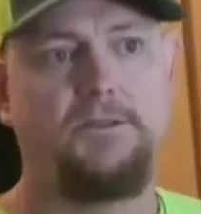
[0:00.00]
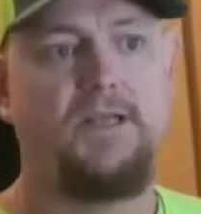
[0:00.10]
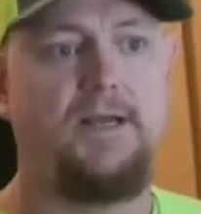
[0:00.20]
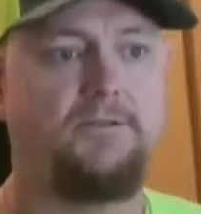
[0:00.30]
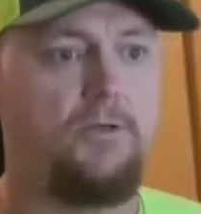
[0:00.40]

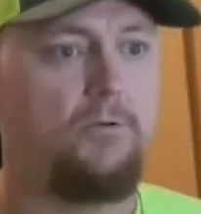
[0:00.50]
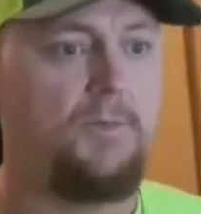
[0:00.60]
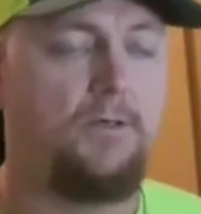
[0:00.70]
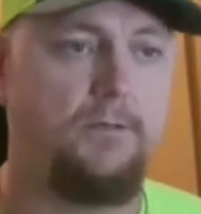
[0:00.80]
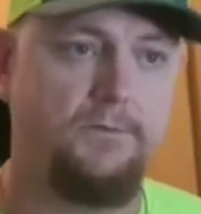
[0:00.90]
sized hole in
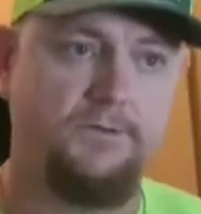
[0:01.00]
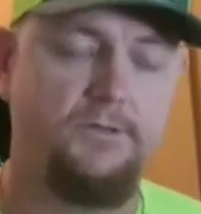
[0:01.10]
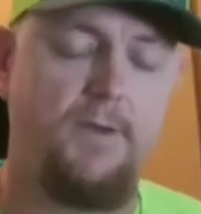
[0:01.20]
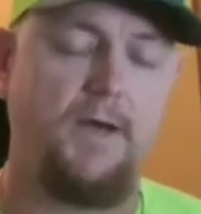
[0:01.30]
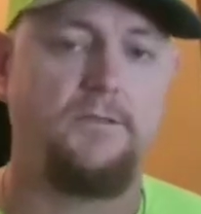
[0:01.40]
my heart.
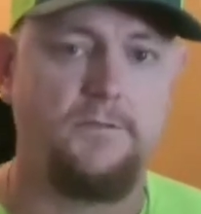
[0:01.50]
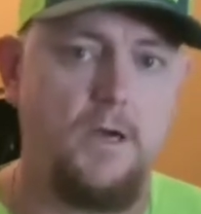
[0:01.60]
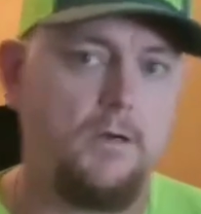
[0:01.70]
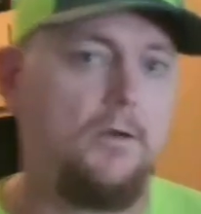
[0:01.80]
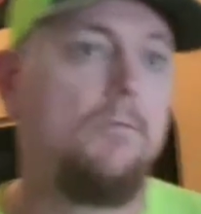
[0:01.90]
Somebody's
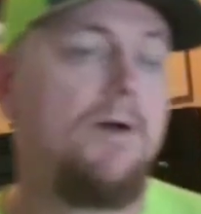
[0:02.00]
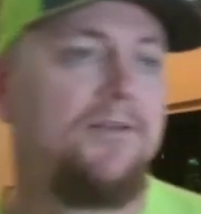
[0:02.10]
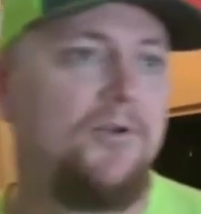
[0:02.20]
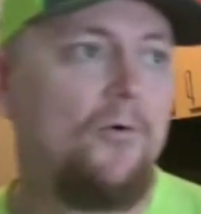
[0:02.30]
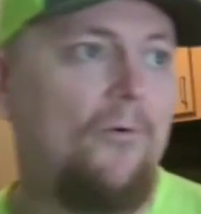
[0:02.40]
knocking on my
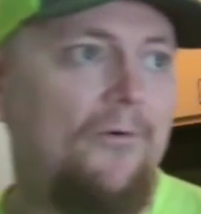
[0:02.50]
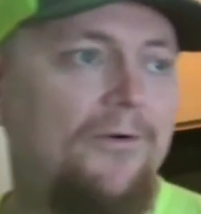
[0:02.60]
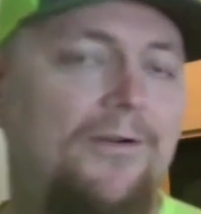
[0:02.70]
door.